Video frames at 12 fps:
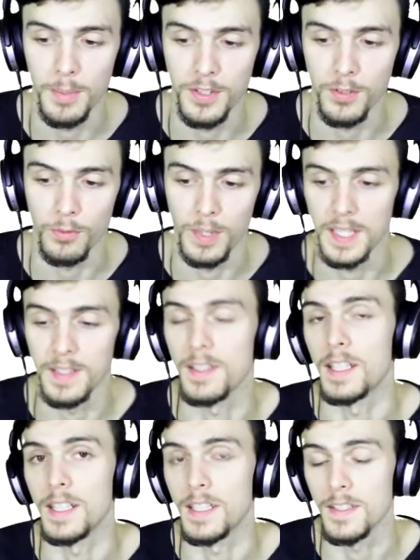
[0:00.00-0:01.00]
is the reason
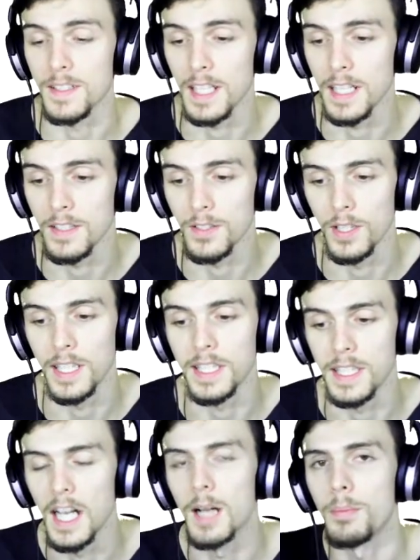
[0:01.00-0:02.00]
that it does that. So like
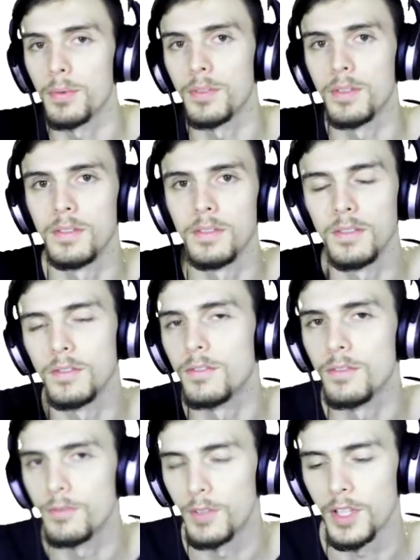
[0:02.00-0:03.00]
the up
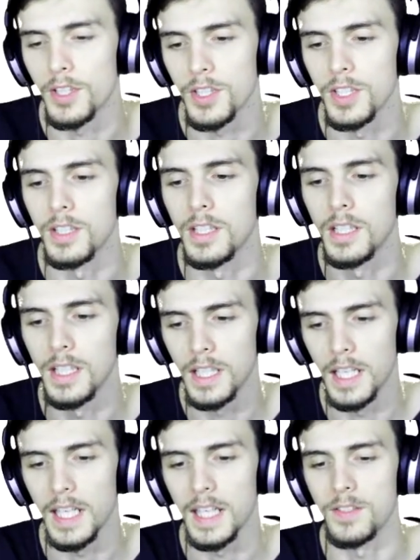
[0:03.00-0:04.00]
function
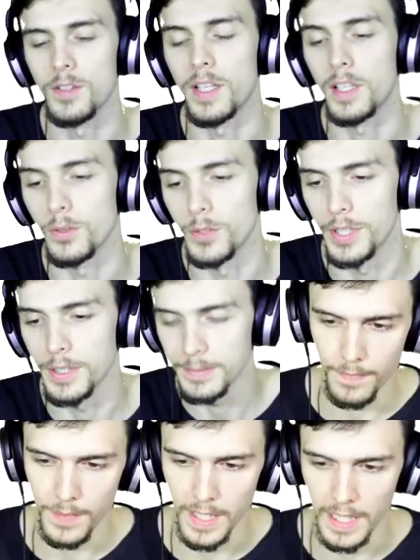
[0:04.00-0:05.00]
is not included.
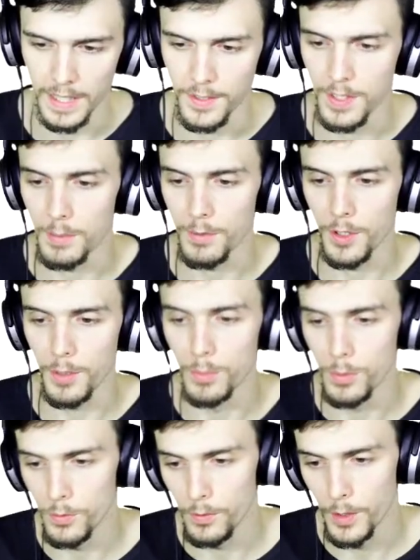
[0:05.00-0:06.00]
Yeah, so then we've got the
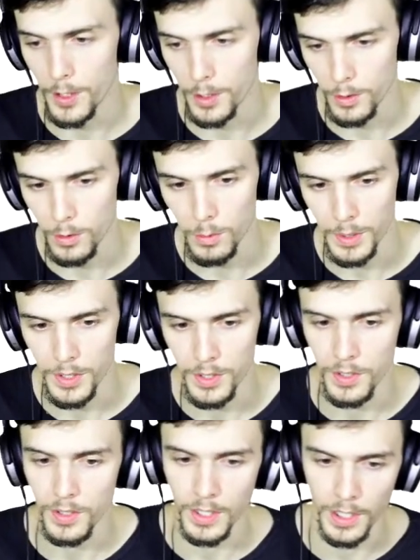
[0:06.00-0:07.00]
move vertical,
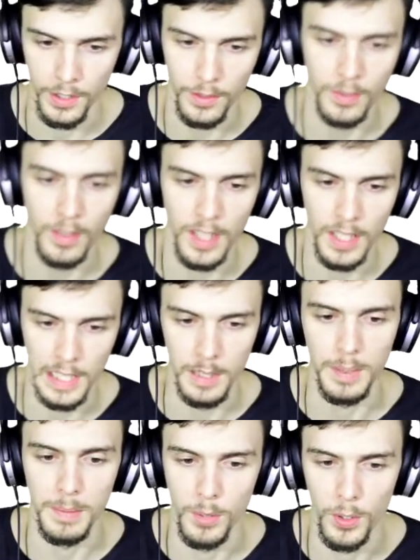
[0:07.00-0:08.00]
which, you know, it'll
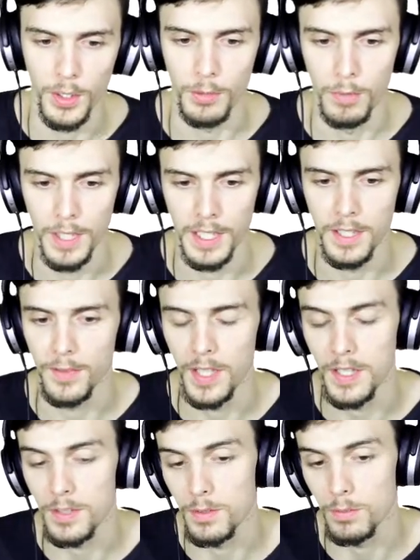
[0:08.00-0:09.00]
be more than one if
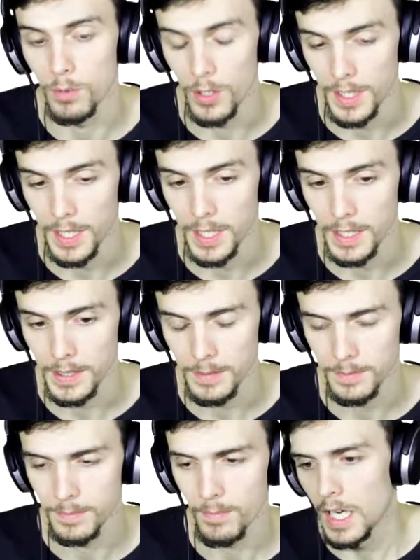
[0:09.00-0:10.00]
that's working.
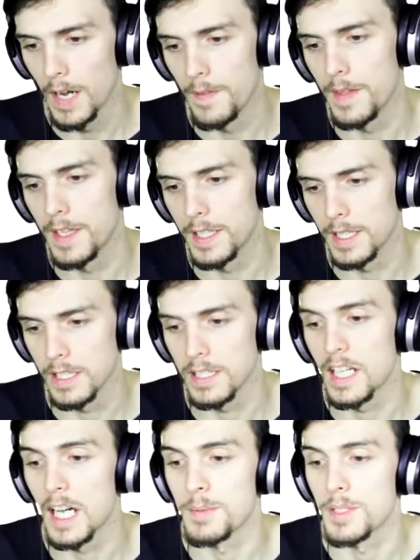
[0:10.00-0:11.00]
And then it'll
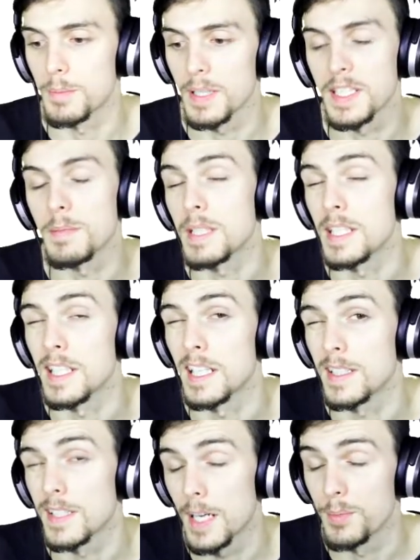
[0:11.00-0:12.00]
times it by speed
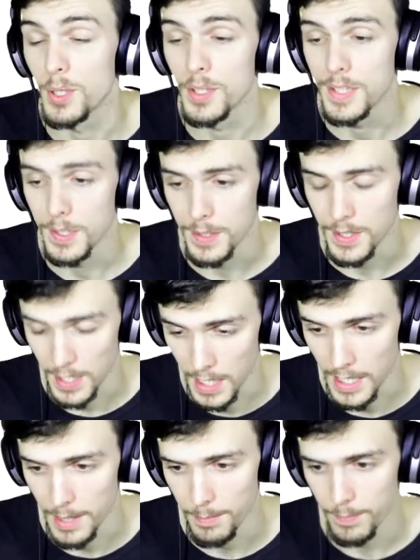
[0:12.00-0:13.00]
and time dot delta
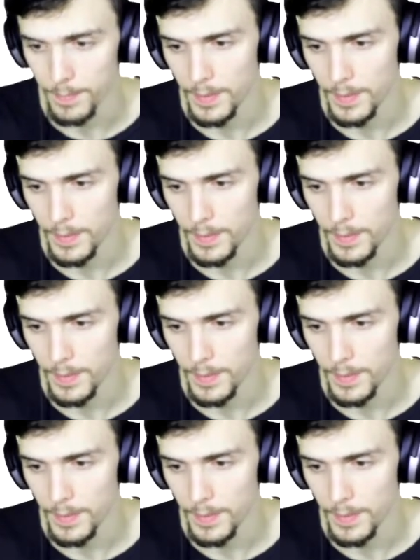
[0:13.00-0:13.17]
time.